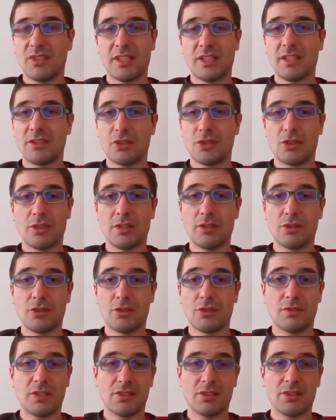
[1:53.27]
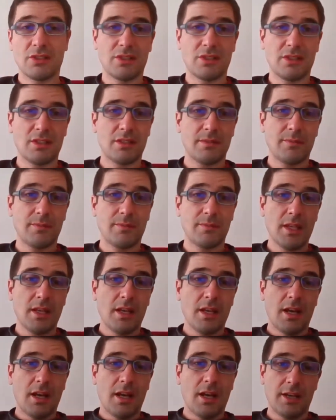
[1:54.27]
the greatest challenge of his career.
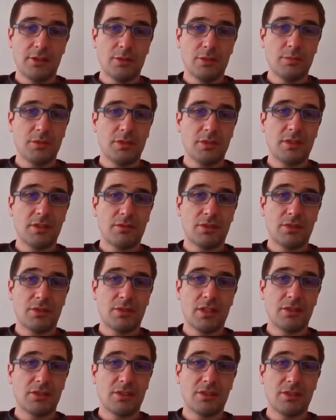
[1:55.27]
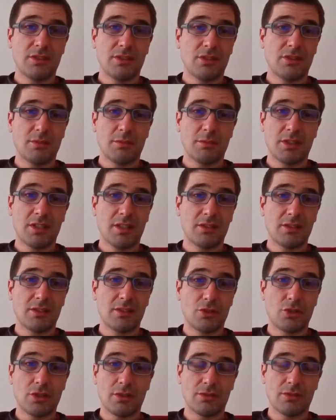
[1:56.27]
I do believe Hellsantissima has
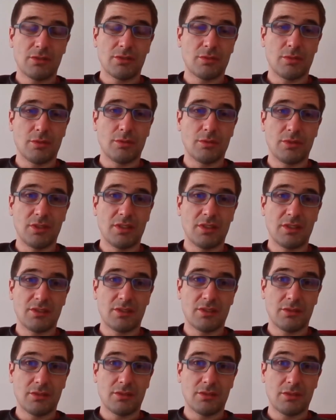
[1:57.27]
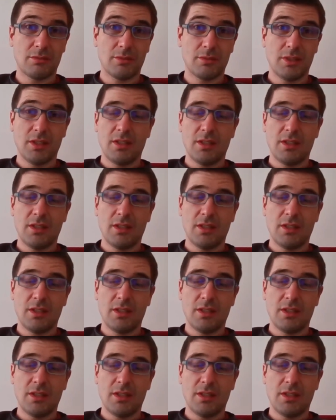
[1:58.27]
the chance to go the distance.